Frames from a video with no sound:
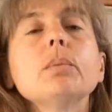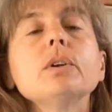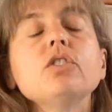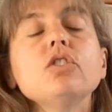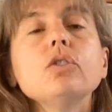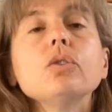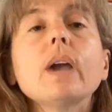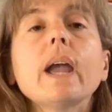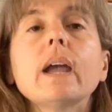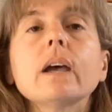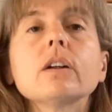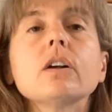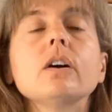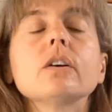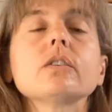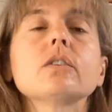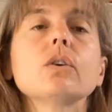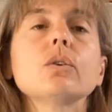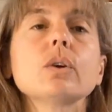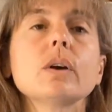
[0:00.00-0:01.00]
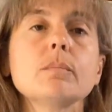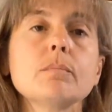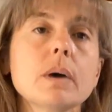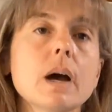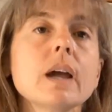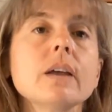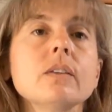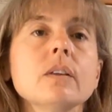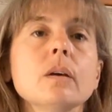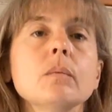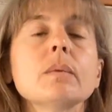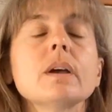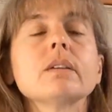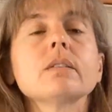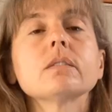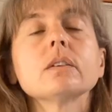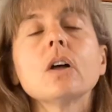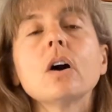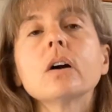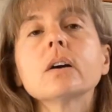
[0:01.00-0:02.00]
but you can also combine them
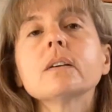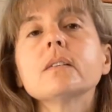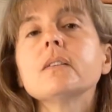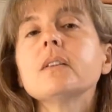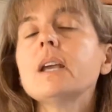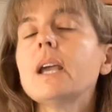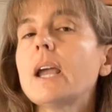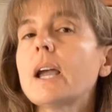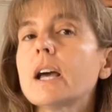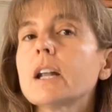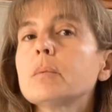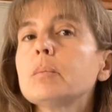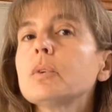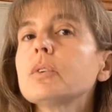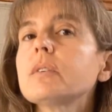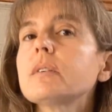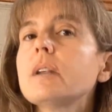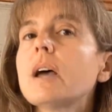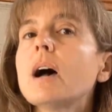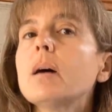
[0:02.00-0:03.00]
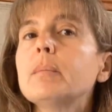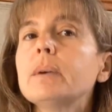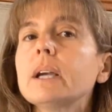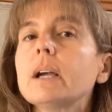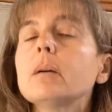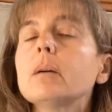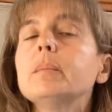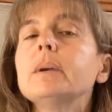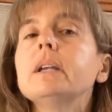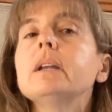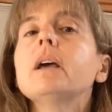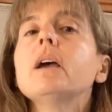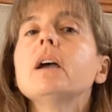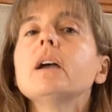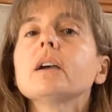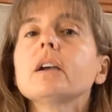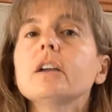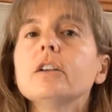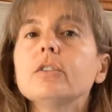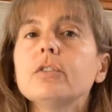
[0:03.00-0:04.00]
as long as the animal's not becoming
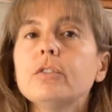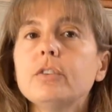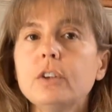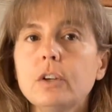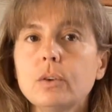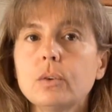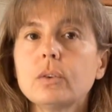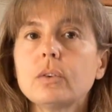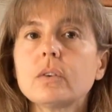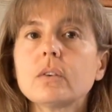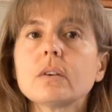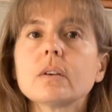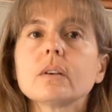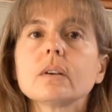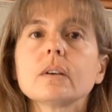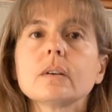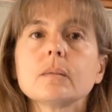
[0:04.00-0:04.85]
confused.